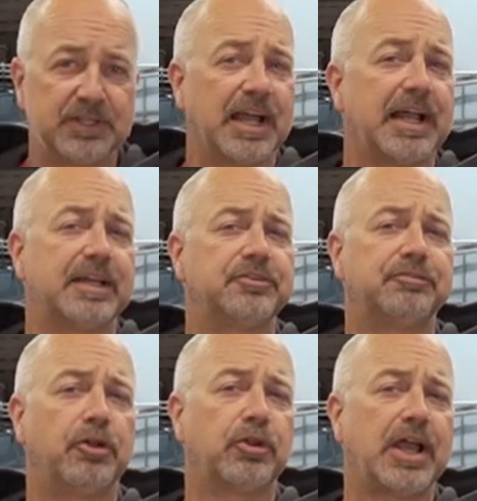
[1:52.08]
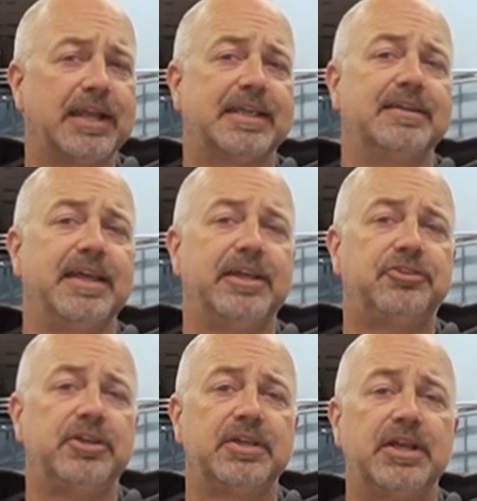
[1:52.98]
The islands are volcanic in
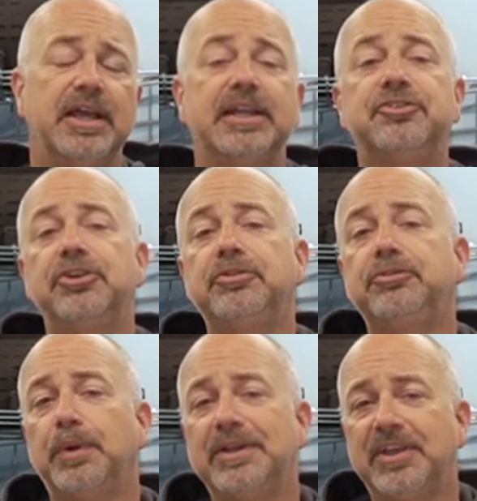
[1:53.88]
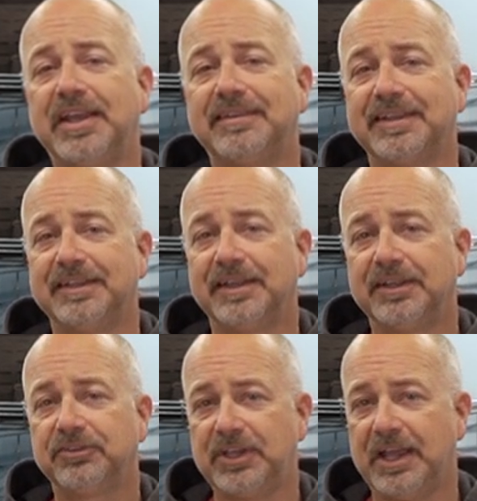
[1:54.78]
nature, and in June
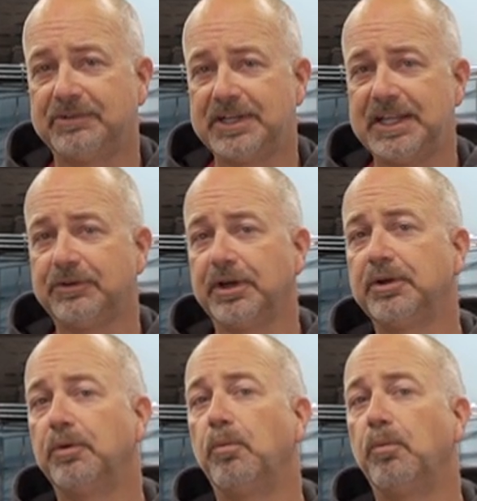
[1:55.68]
2018, Sierra Negra,